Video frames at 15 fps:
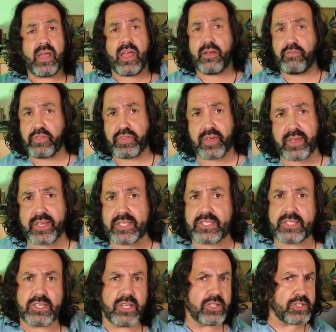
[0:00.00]
Everything
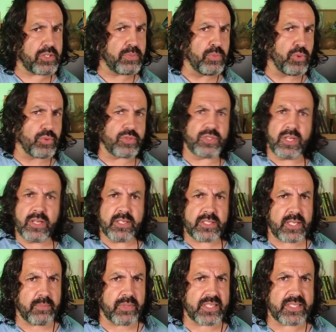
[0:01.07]
is smooth,
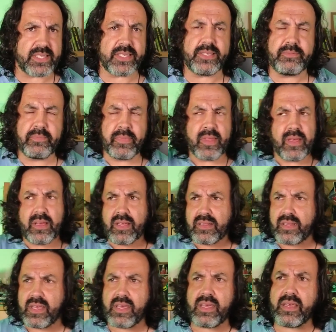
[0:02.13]
seamlessly.
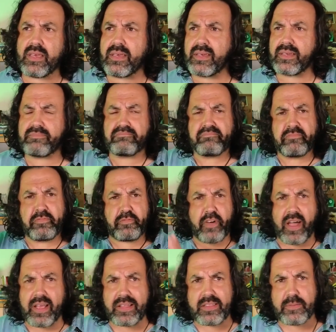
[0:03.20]
They
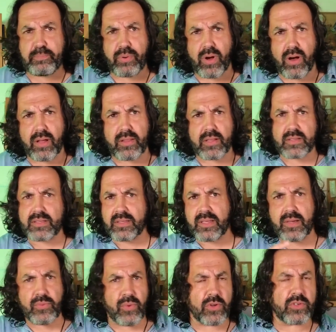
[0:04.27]
find the product
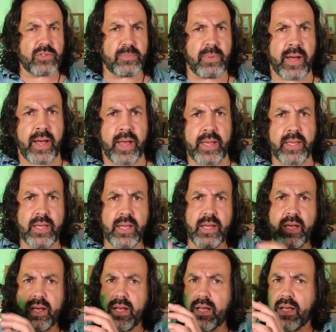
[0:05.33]
they want to buy.
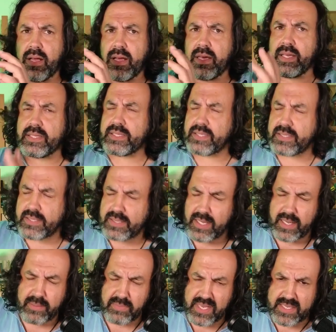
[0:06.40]
It's
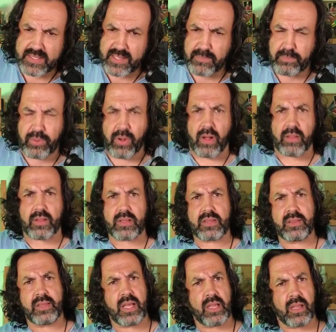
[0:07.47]
an amazing
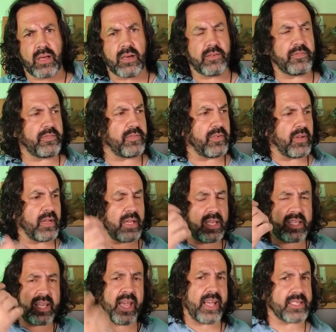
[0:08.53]
product they love.
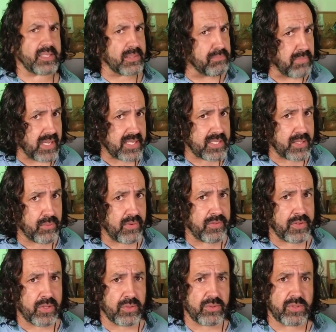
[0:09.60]
It has amazing
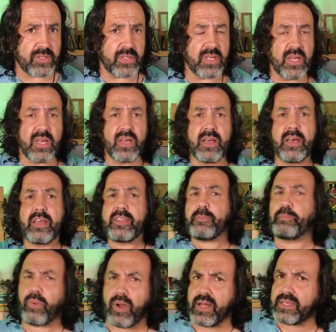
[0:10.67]
reviews. The
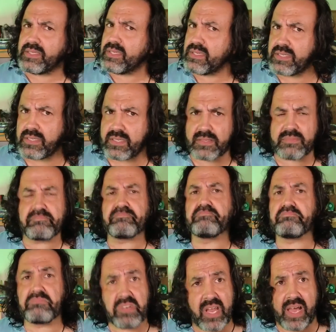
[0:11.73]
price is
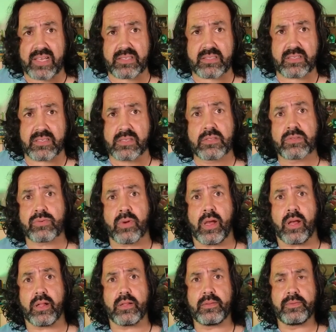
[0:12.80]
nice as
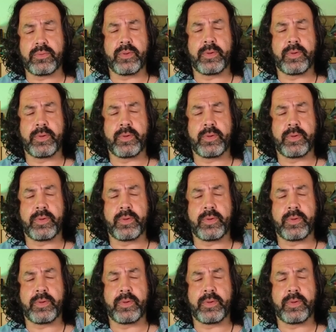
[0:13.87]
well.